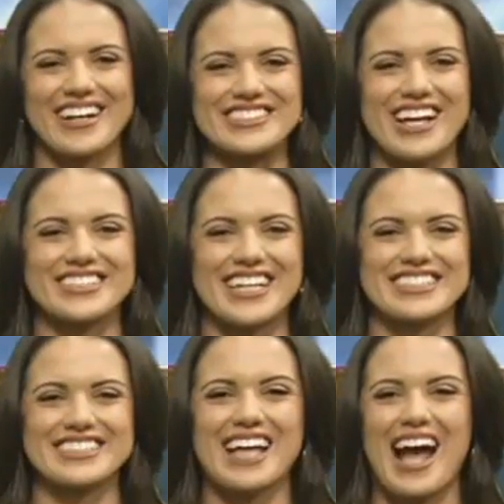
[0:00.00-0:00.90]
there, South
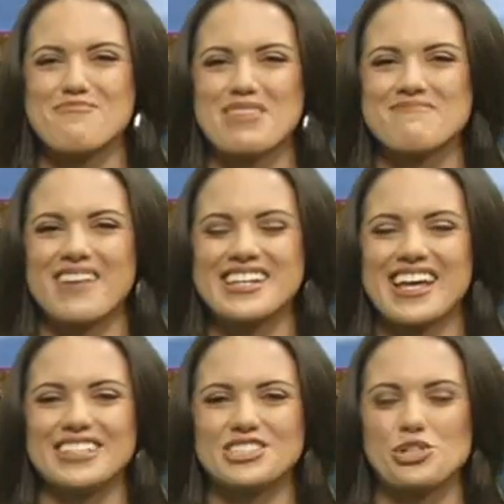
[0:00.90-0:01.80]
Texas. Happy
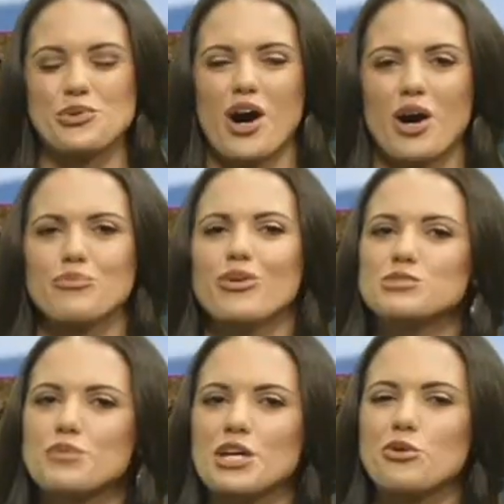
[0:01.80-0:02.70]
Monday to you all. Well,
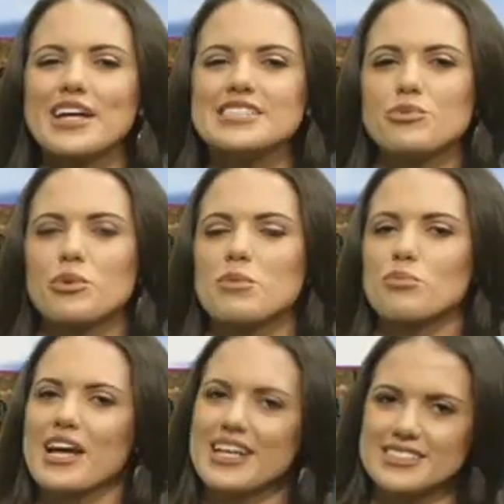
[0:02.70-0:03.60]
it's pretty crazy when we
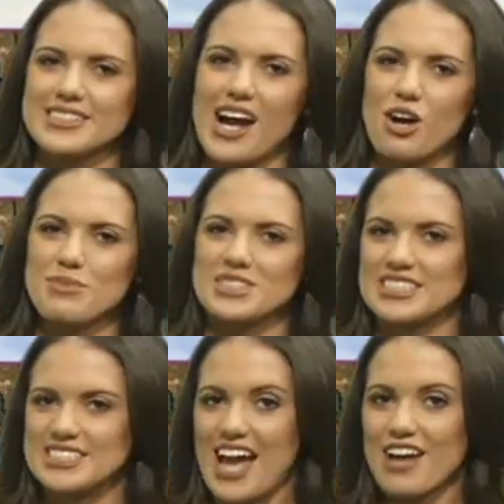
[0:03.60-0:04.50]
break it down, but
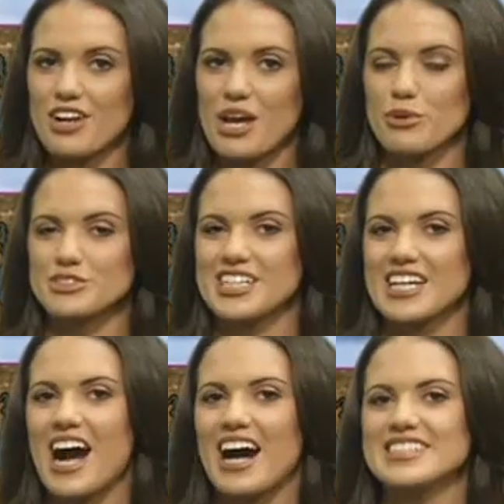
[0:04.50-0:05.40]
Saturday we're
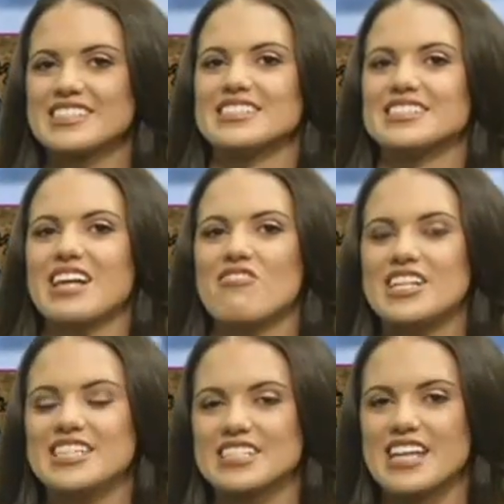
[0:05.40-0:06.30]
seeing highs in the
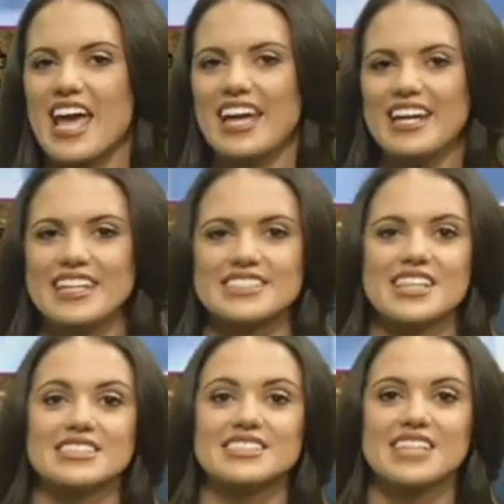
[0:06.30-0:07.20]
70s and 80s, and
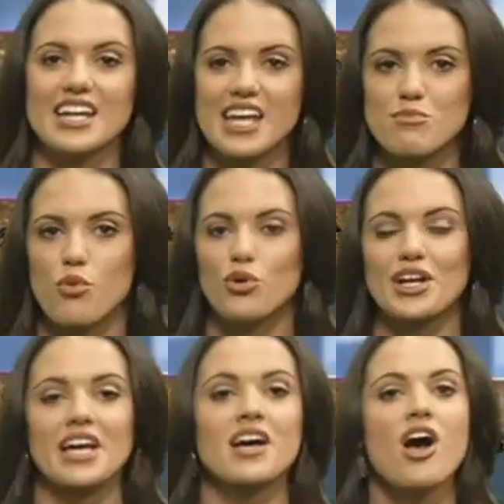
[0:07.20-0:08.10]
then Sunday
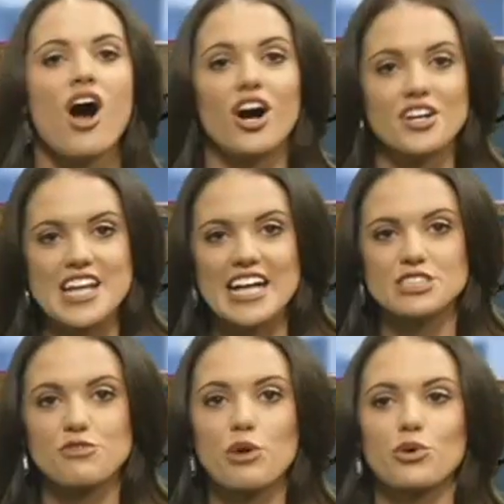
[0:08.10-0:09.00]
morning our
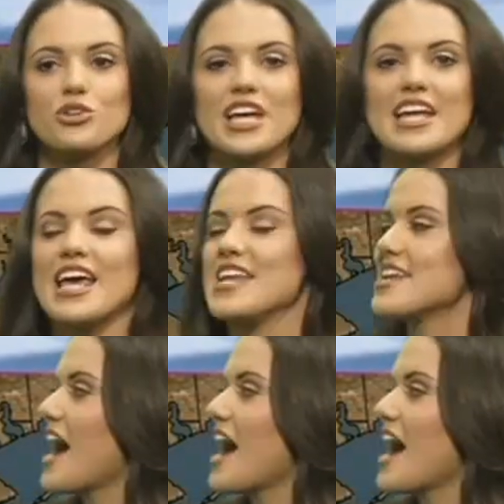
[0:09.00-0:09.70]
next front rolled in, and